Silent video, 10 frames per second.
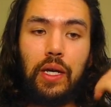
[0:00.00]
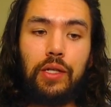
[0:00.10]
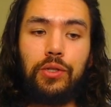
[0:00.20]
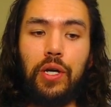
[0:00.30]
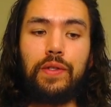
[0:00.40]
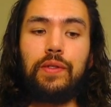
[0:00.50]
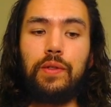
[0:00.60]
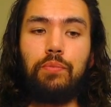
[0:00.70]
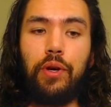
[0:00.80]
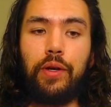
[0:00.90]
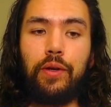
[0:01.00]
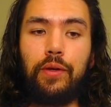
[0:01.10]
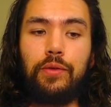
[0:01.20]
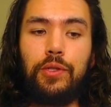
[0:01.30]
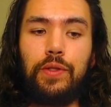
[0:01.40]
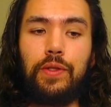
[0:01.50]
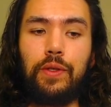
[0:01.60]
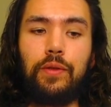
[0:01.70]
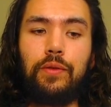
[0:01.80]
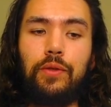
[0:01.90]
Justice Bringer, just
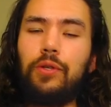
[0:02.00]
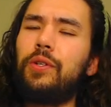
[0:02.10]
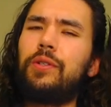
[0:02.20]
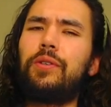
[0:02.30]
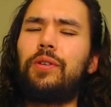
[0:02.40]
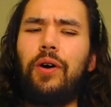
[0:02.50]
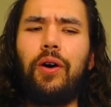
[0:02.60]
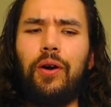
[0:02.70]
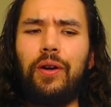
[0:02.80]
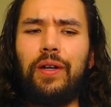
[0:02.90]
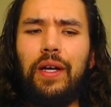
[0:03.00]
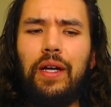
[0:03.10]
a good card.